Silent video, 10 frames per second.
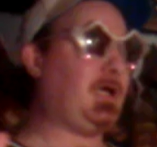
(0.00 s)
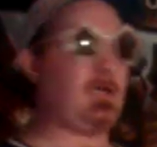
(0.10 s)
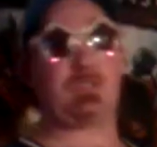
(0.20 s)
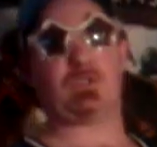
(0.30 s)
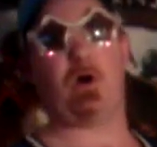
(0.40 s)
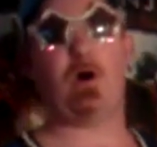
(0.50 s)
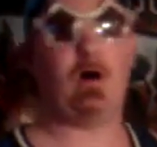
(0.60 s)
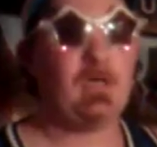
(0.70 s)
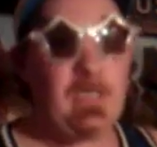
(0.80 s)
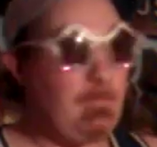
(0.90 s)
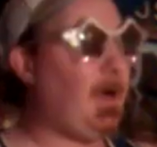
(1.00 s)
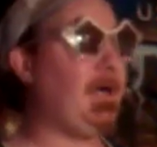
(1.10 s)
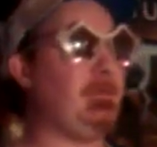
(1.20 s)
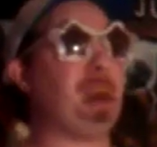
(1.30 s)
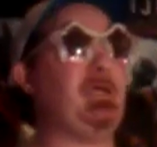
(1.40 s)
skull by
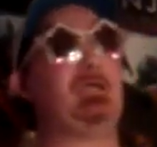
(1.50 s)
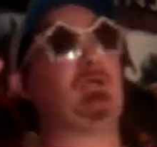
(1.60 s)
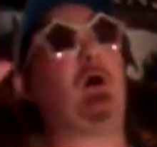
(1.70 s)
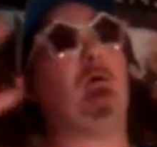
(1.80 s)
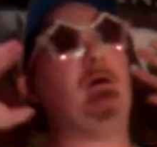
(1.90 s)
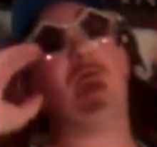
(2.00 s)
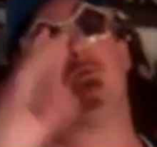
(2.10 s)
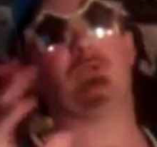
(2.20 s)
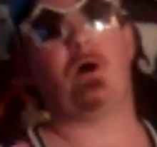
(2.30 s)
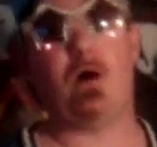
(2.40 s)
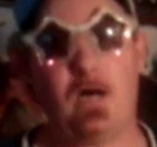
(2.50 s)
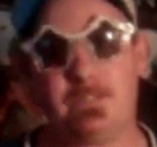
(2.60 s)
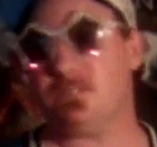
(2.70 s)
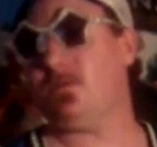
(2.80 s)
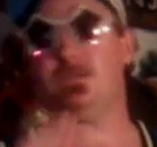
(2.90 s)
the Big Show. It was
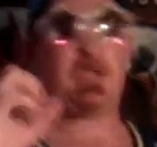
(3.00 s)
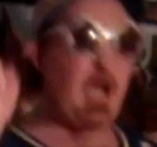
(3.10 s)
awesome. I was like,